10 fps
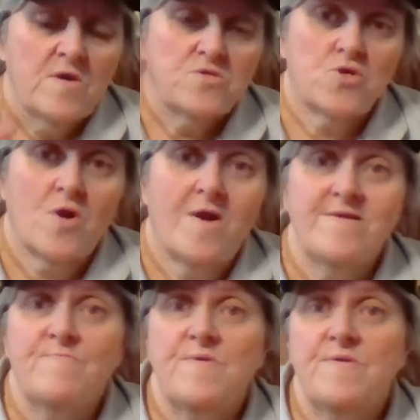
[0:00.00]
trying
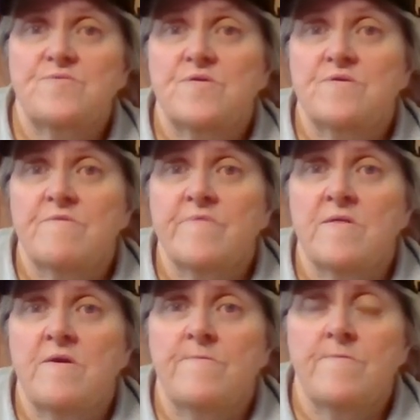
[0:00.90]
to be the significant
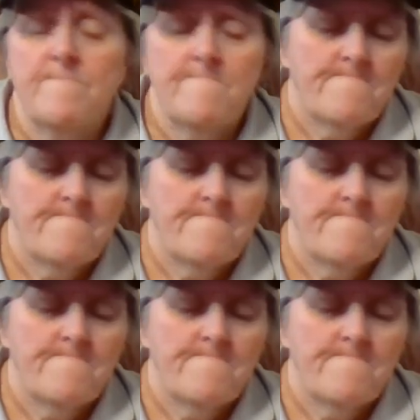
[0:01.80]
other,